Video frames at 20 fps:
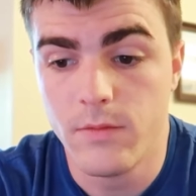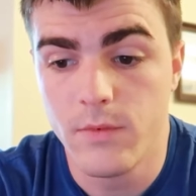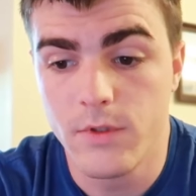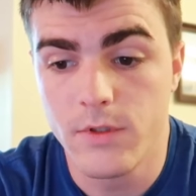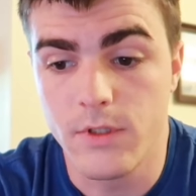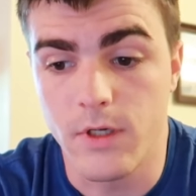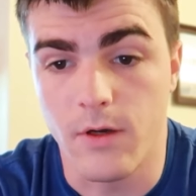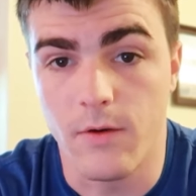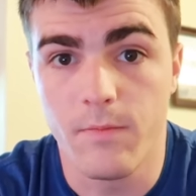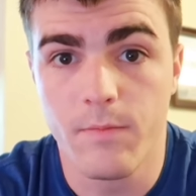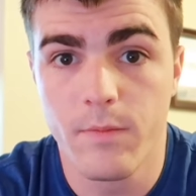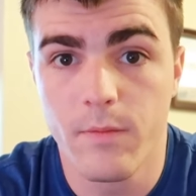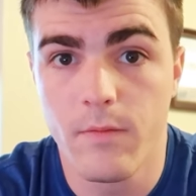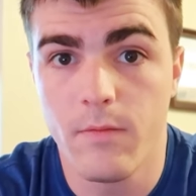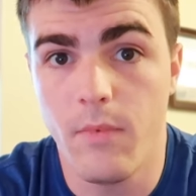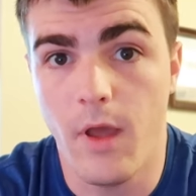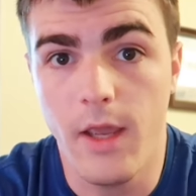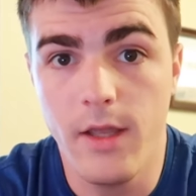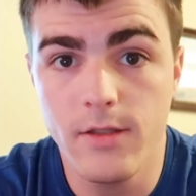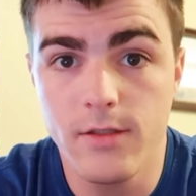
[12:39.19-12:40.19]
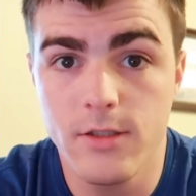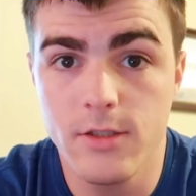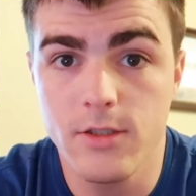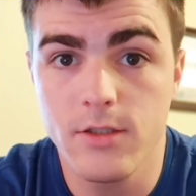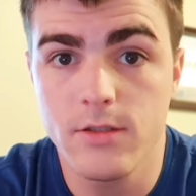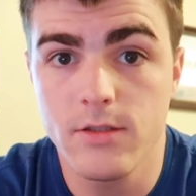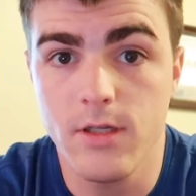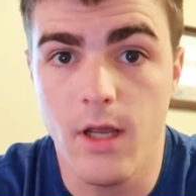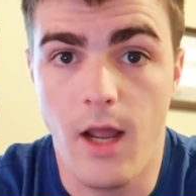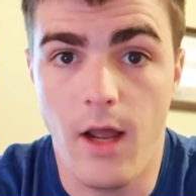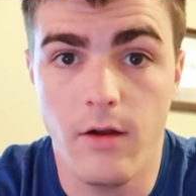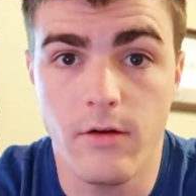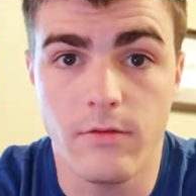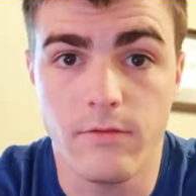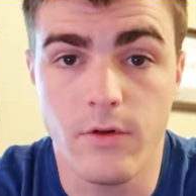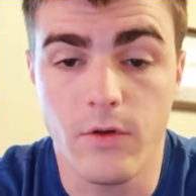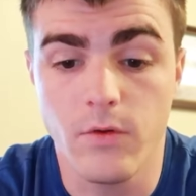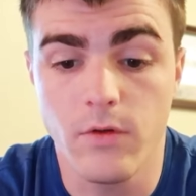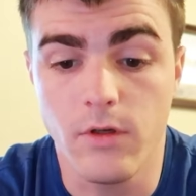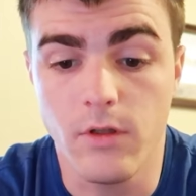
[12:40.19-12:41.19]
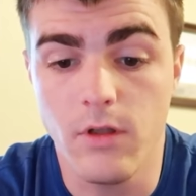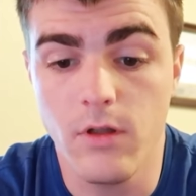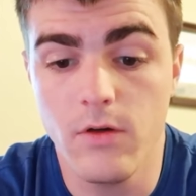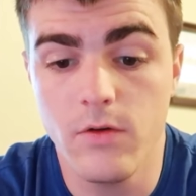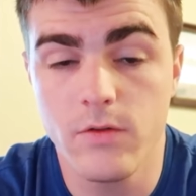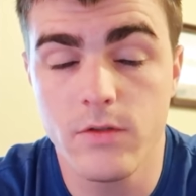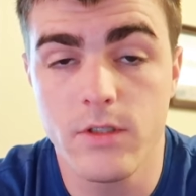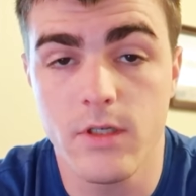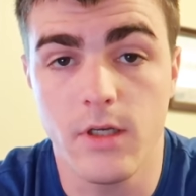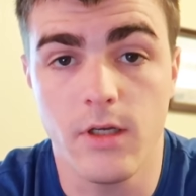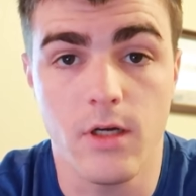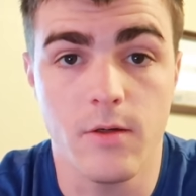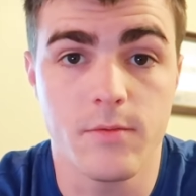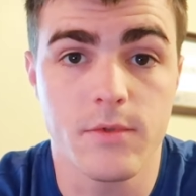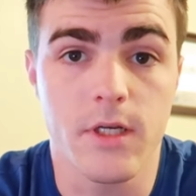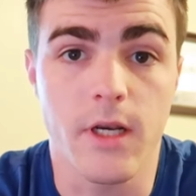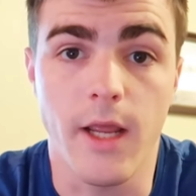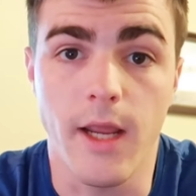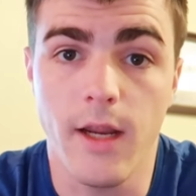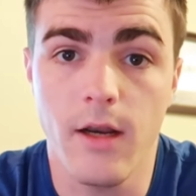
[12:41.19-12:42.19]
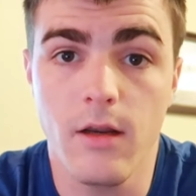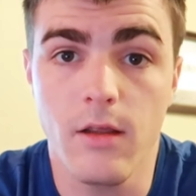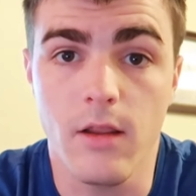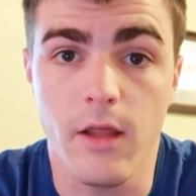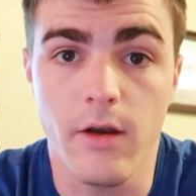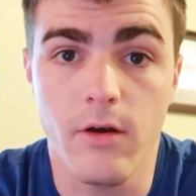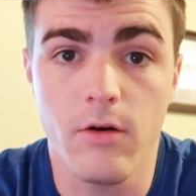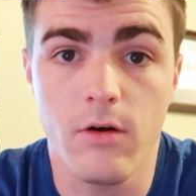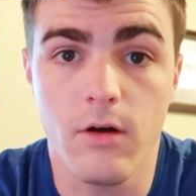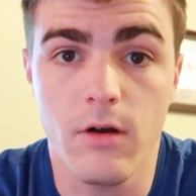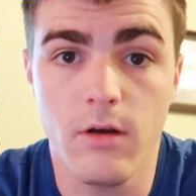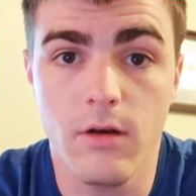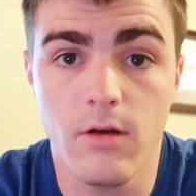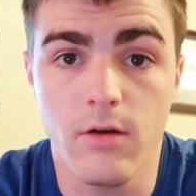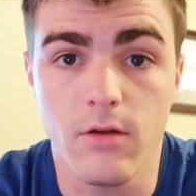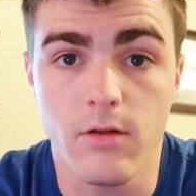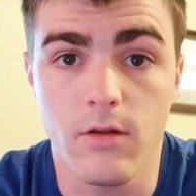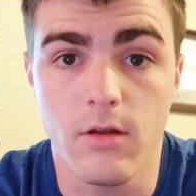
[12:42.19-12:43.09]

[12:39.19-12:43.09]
So pay attention to how you're folding your clothes. It comes in handy later on